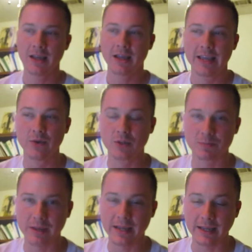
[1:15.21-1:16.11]
he was
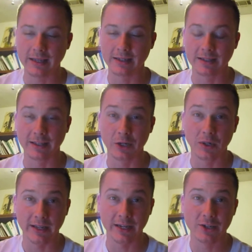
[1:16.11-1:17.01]
being
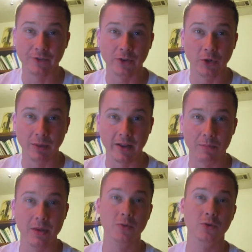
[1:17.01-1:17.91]
literally interviewed by the
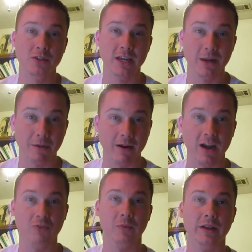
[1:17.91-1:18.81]
people who set up our
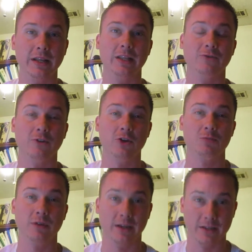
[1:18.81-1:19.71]
government in the first
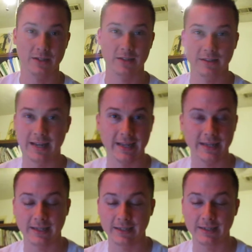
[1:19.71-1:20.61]
place. They
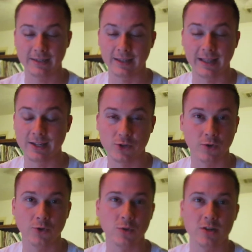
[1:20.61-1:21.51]
didn't let
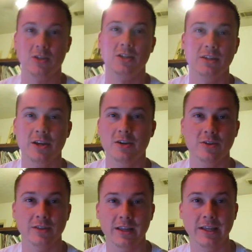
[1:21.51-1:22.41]
George Washington
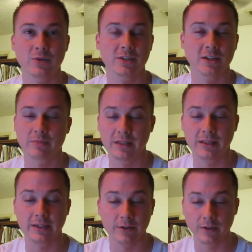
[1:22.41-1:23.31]
know that he was going to be the
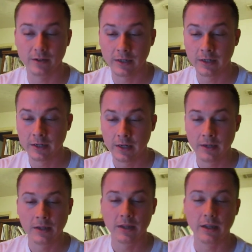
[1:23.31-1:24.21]
leader.
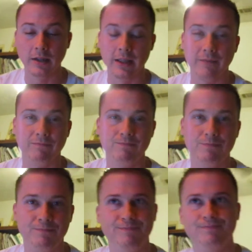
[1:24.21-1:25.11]
They
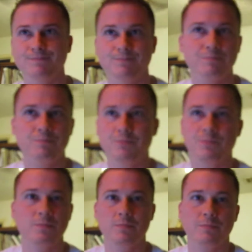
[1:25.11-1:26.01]

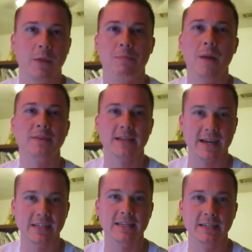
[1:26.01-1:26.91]

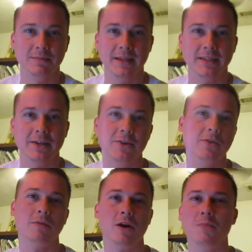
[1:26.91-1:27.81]
puppetized him like they do
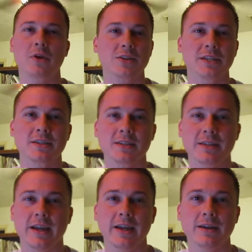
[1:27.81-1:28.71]
of all presidents
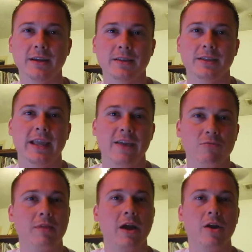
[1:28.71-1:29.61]
today, and then they gave
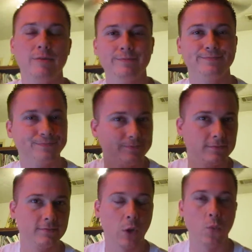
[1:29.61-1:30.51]
him power.
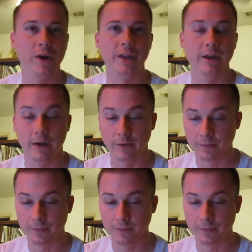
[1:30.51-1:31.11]
What do you know?